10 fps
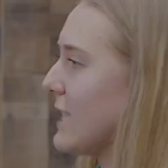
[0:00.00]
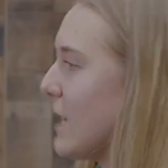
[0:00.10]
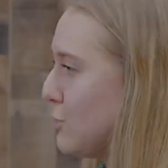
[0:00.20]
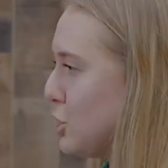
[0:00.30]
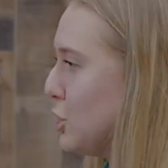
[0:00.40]
I
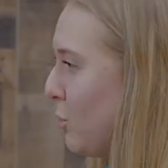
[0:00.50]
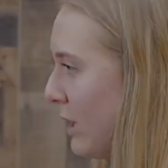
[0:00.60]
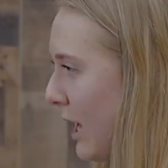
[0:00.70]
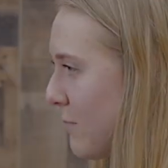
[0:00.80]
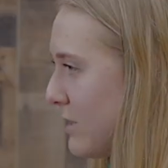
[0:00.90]
kept
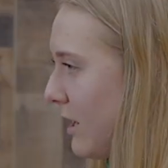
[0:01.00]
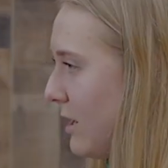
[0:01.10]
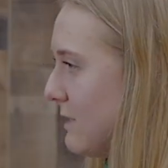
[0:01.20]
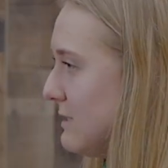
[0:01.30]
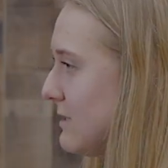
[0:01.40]
doing it
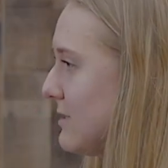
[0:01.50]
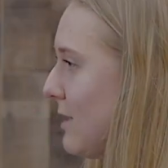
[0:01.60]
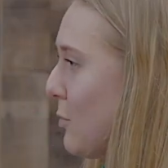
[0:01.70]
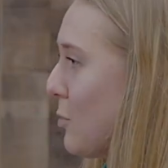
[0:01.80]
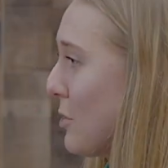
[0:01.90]
because
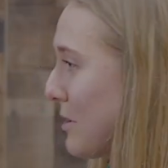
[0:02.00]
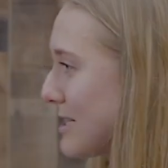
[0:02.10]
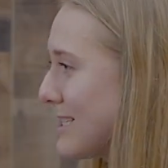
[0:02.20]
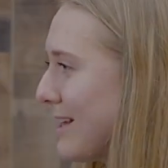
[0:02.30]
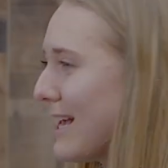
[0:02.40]
it
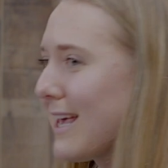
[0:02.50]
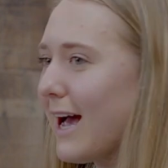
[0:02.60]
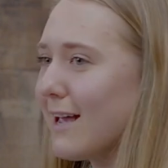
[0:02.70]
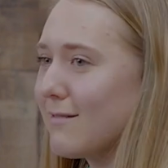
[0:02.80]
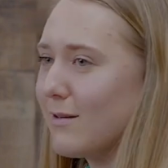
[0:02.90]
worked.
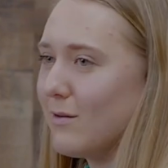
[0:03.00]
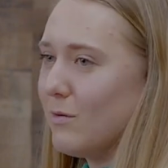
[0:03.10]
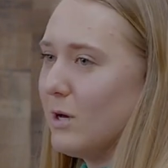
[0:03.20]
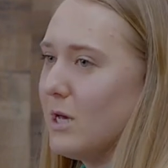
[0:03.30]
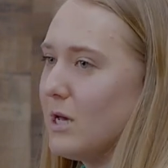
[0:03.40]
I
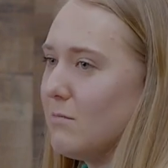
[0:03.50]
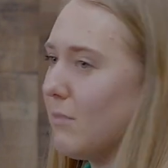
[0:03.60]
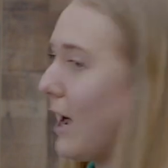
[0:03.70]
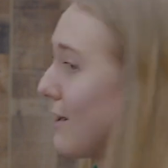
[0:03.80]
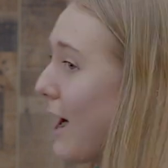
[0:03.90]

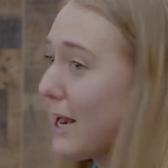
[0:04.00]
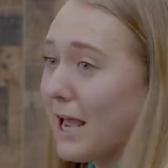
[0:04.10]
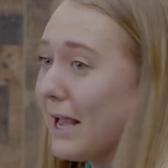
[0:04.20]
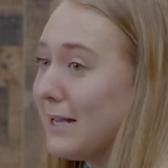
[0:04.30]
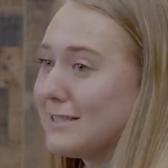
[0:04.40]
got
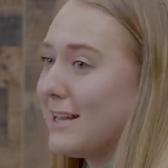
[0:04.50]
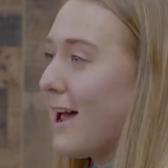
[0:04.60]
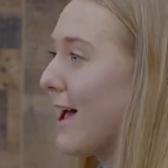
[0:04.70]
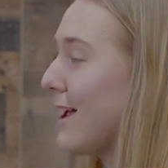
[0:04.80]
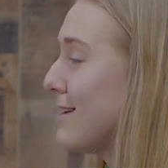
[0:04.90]
A's and
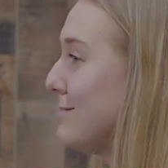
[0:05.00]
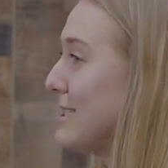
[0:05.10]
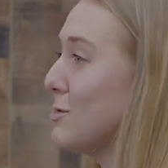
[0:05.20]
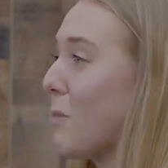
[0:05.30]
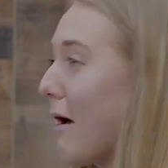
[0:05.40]
I
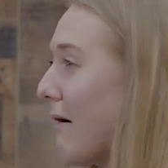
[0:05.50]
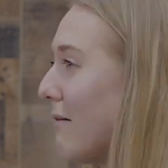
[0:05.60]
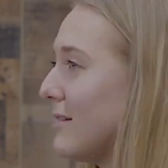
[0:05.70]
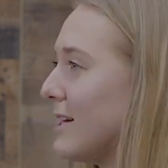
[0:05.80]
did well,